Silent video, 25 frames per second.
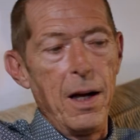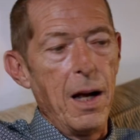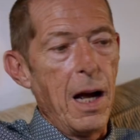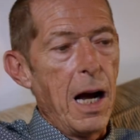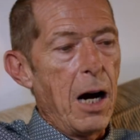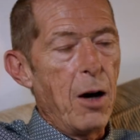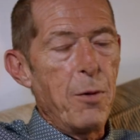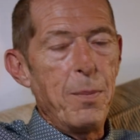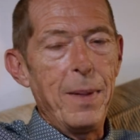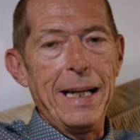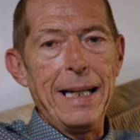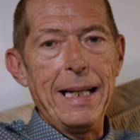
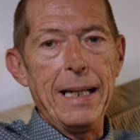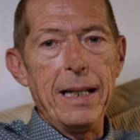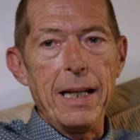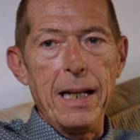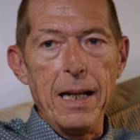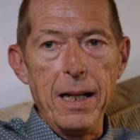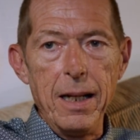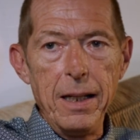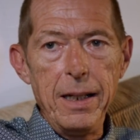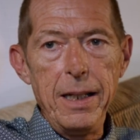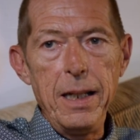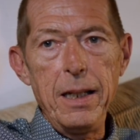How many
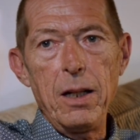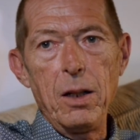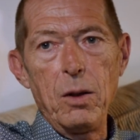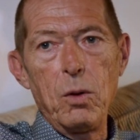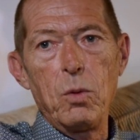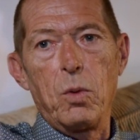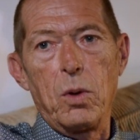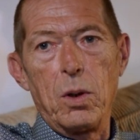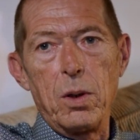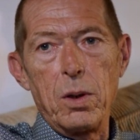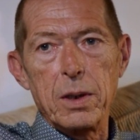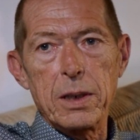illegal
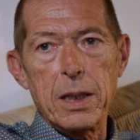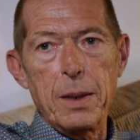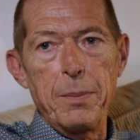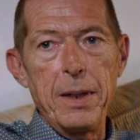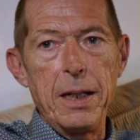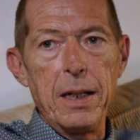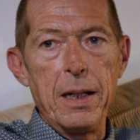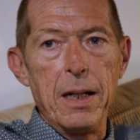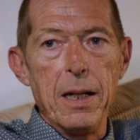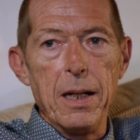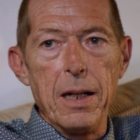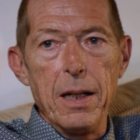wars? I
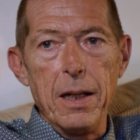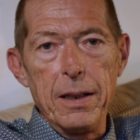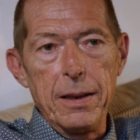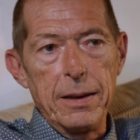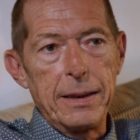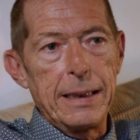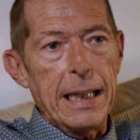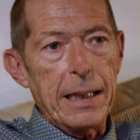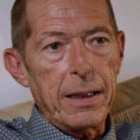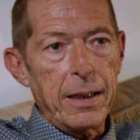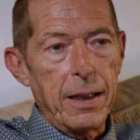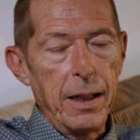mean,
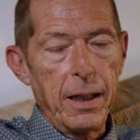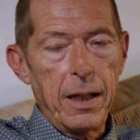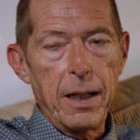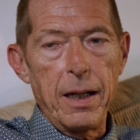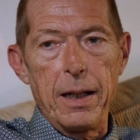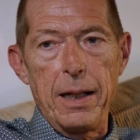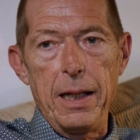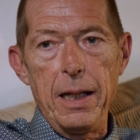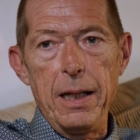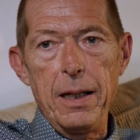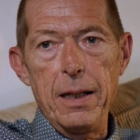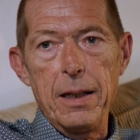
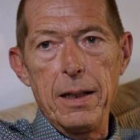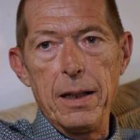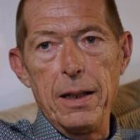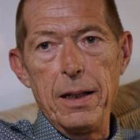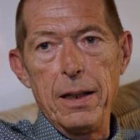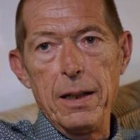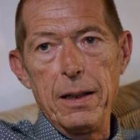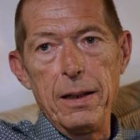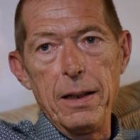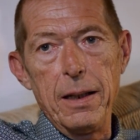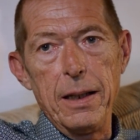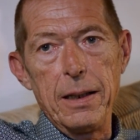technically,
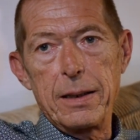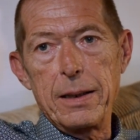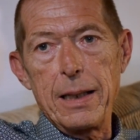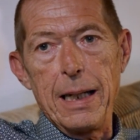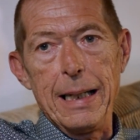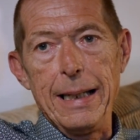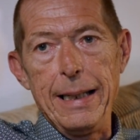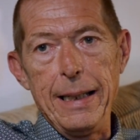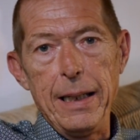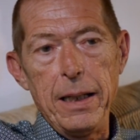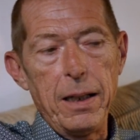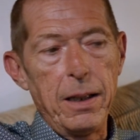it's
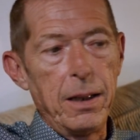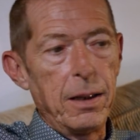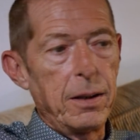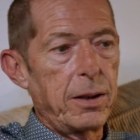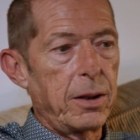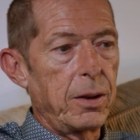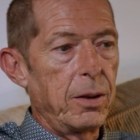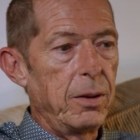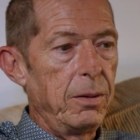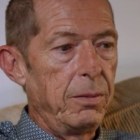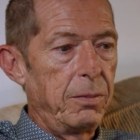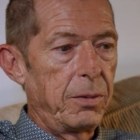illegal
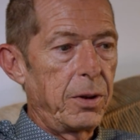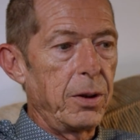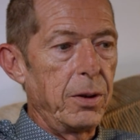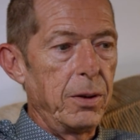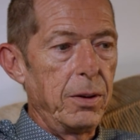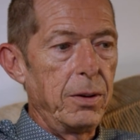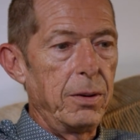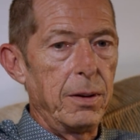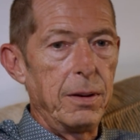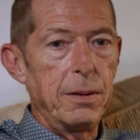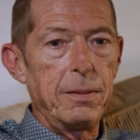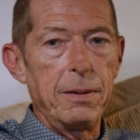
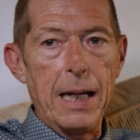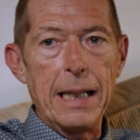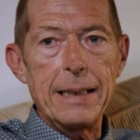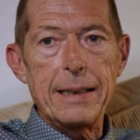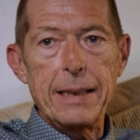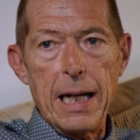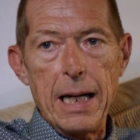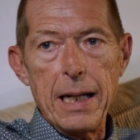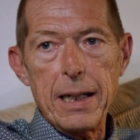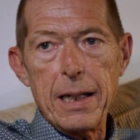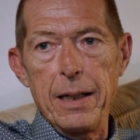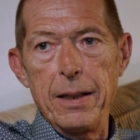to
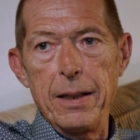attack